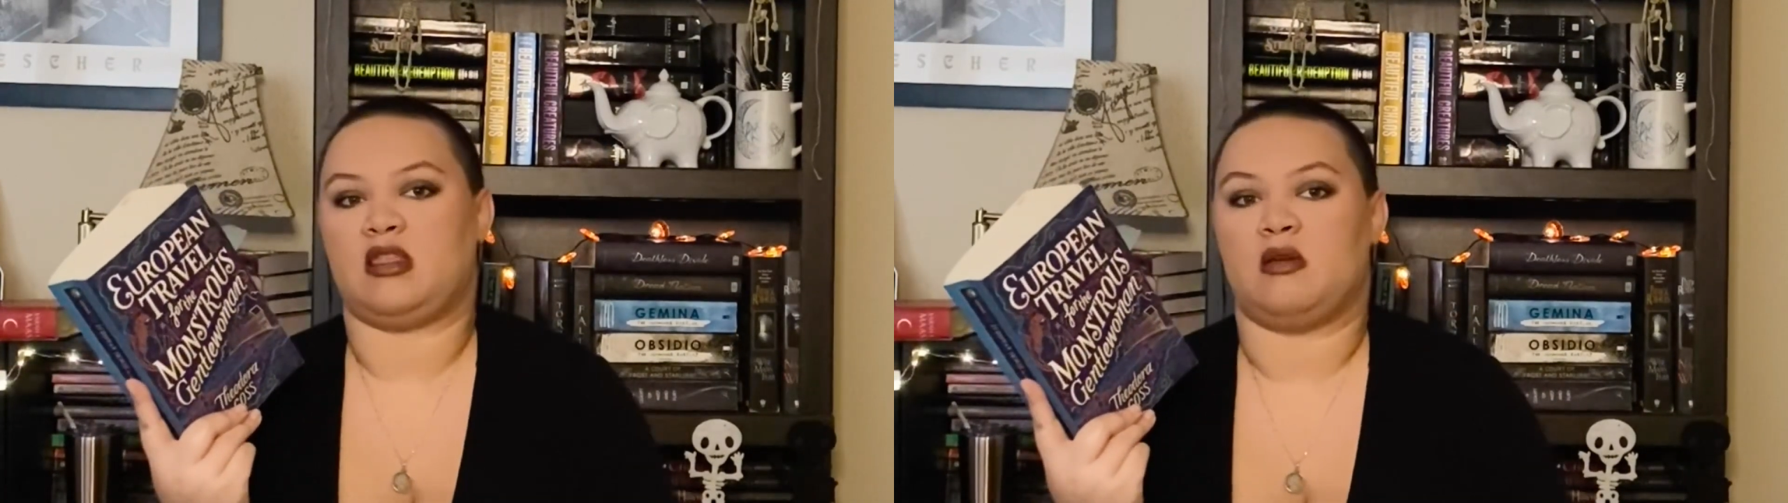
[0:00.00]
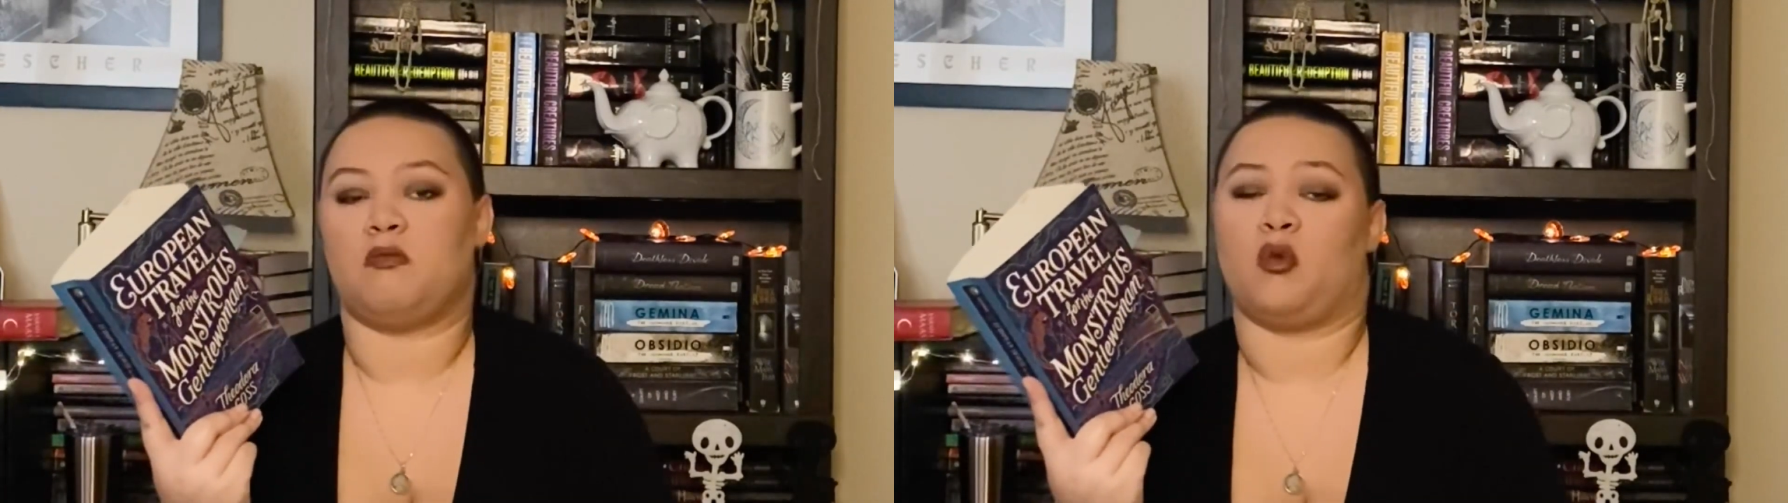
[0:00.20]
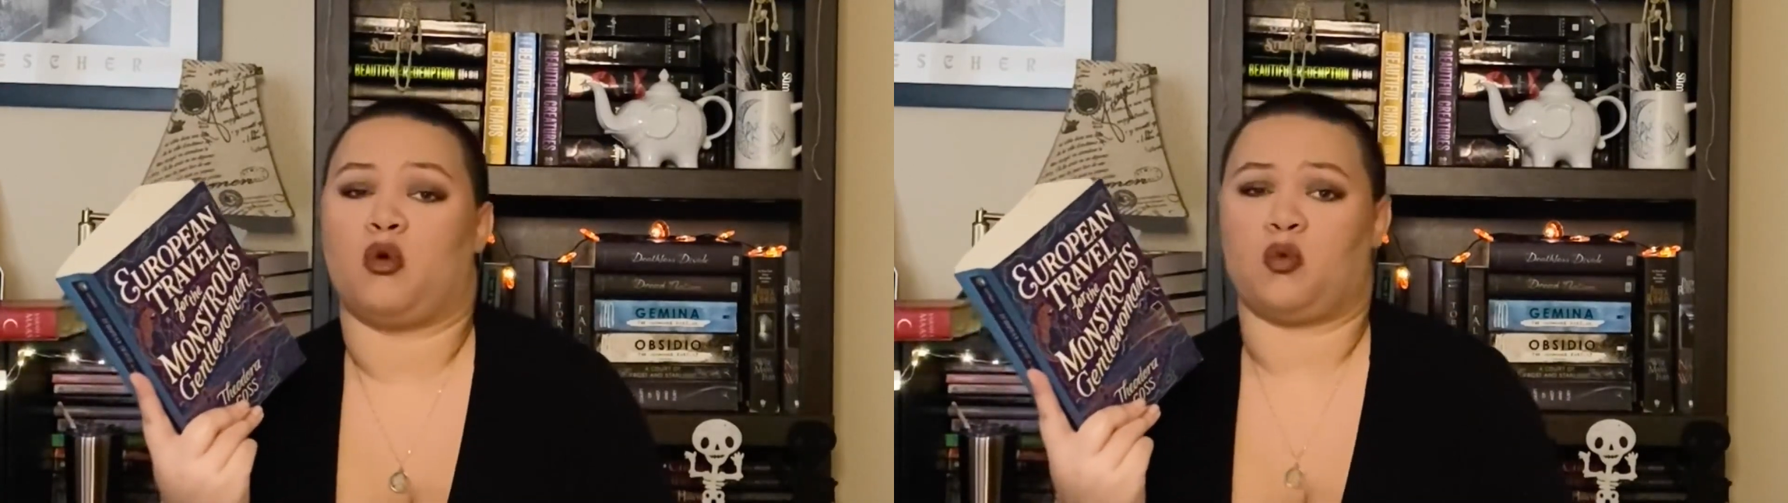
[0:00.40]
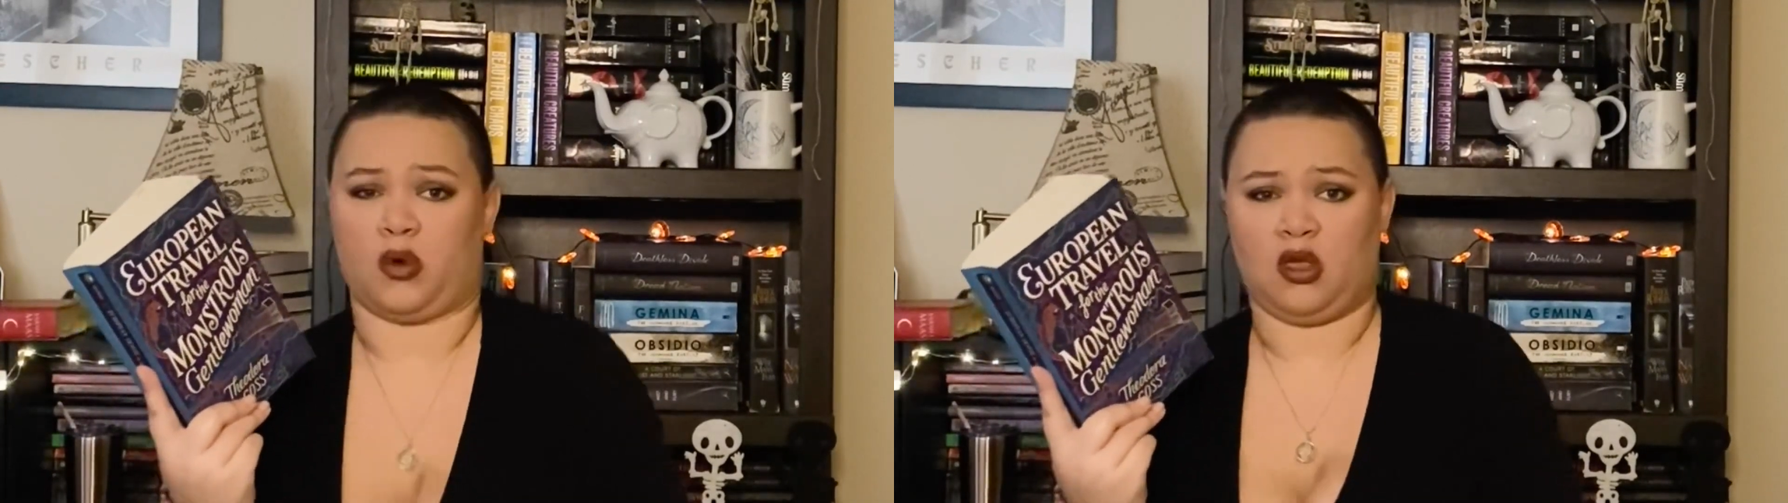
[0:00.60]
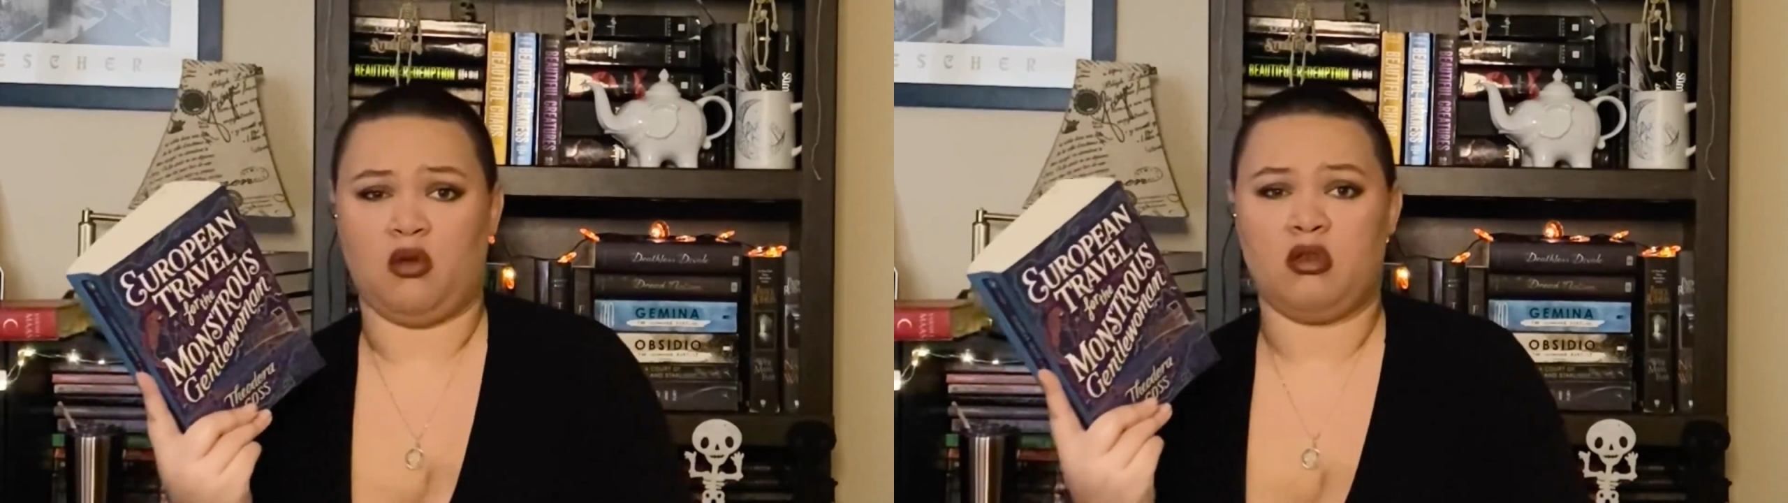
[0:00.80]
them more
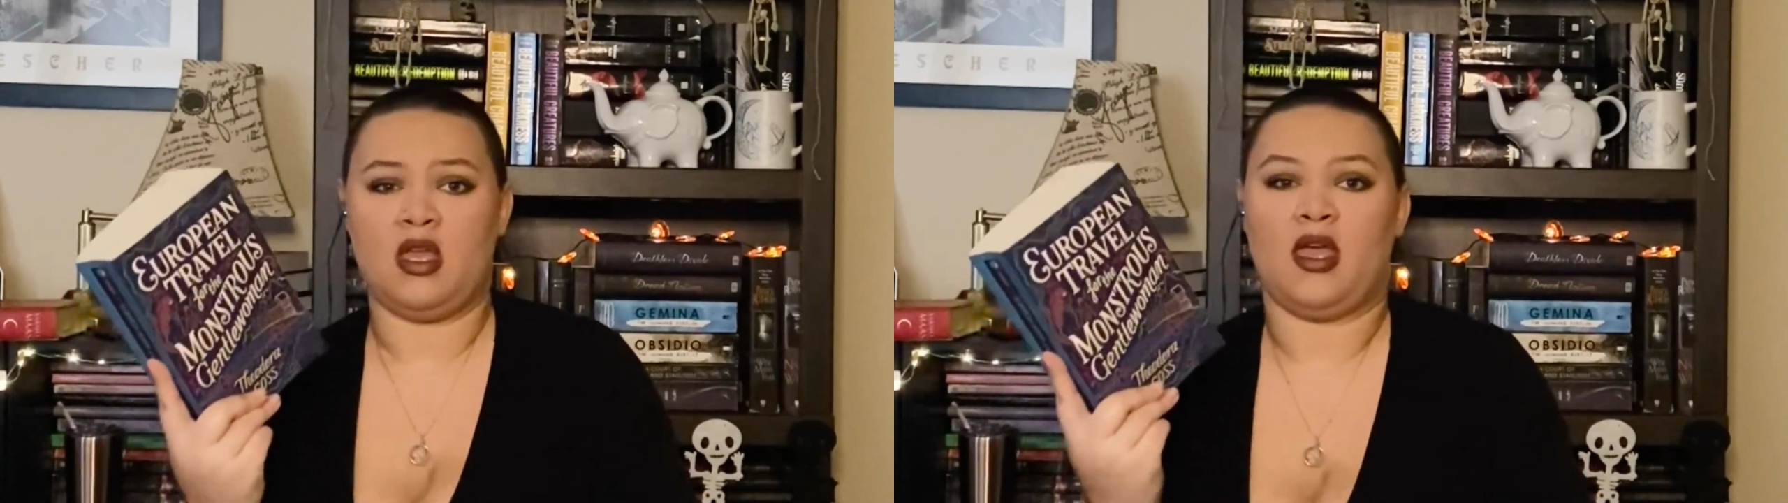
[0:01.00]
real